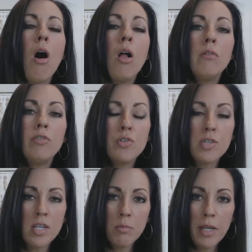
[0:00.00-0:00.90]
all of which
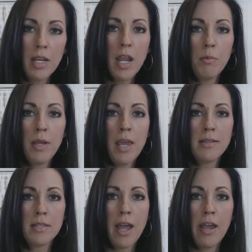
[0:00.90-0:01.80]
is going to be in
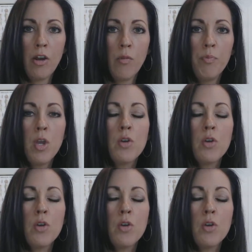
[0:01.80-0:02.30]
APA style.